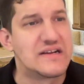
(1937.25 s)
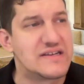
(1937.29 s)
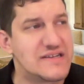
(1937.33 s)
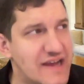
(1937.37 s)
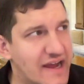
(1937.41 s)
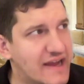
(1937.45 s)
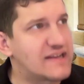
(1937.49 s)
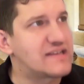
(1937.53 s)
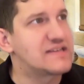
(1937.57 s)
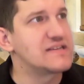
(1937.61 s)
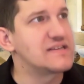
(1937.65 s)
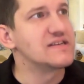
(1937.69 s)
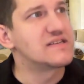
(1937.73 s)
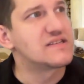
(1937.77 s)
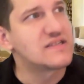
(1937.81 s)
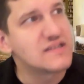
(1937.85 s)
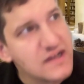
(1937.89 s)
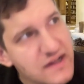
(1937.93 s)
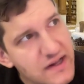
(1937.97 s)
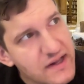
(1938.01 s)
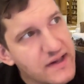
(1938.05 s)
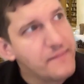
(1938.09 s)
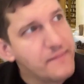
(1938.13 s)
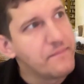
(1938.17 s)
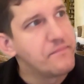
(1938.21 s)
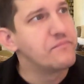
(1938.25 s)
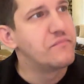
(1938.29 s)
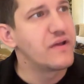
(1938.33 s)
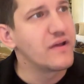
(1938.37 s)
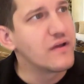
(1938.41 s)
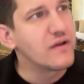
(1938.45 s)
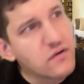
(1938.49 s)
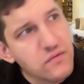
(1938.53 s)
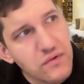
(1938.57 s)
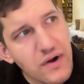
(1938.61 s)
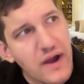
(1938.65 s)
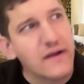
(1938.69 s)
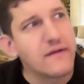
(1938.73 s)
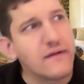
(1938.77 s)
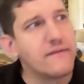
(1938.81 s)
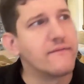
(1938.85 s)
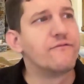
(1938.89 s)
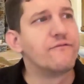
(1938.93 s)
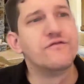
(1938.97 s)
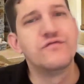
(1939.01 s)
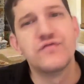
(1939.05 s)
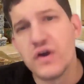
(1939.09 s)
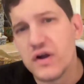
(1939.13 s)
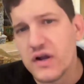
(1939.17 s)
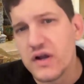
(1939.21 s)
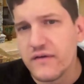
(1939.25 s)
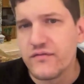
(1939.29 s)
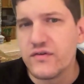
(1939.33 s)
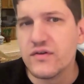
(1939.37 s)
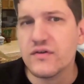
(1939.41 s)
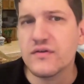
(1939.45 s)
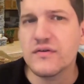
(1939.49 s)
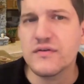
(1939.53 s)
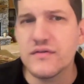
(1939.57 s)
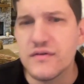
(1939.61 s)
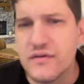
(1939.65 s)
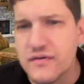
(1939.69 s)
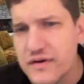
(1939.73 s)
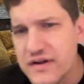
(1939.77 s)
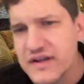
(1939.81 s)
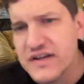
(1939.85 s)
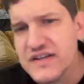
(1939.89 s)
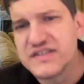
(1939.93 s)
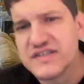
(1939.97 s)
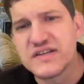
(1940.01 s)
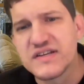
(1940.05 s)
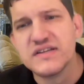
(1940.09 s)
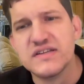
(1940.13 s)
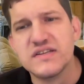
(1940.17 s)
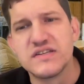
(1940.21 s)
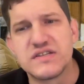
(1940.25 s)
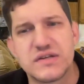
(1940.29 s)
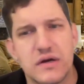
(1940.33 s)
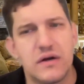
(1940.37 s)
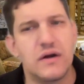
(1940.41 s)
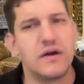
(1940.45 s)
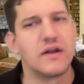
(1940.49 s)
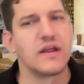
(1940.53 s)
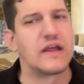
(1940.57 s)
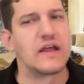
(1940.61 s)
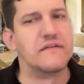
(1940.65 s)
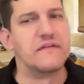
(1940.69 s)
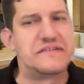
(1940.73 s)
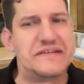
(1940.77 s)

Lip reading: Texas being right in front of you is concerning.